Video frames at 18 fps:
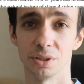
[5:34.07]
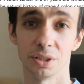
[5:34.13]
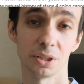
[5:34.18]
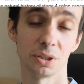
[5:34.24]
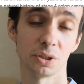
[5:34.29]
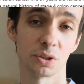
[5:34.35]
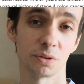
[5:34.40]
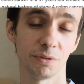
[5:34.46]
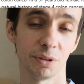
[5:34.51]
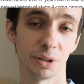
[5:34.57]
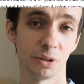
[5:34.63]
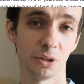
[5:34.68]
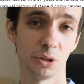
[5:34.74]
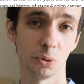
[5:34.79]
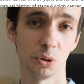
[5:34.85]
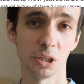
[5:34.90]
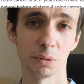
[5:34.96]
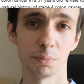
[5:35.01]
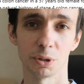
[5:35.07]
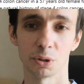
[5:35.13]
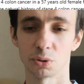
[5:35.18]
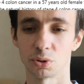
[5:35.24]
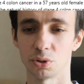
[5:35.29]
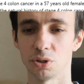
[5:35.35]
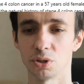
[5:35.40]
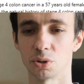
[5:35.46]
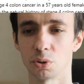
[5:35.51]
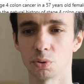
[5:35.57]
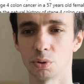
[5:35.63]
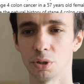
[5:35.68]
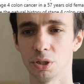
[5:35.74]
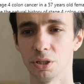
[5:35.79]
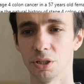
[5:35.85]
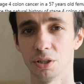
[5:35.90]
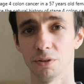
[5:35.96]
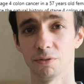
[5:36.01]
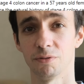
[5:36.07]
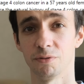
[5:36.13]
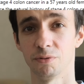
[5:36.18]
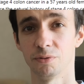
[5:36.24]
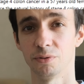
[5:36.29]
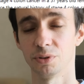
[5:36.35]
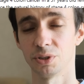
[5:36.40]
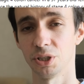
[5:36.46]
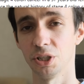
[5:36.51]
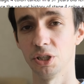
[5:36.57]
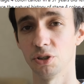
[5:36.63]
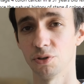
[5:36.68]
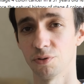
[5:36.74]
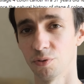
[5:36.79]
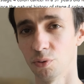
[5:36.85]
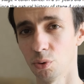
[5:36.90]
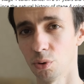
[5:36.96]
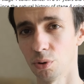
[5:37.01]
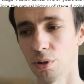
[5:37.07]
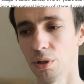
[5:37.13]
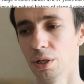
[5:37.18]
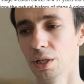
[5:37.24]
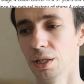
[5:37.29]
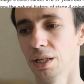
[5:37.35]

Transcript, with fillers: That is very unique because it's already stage 4,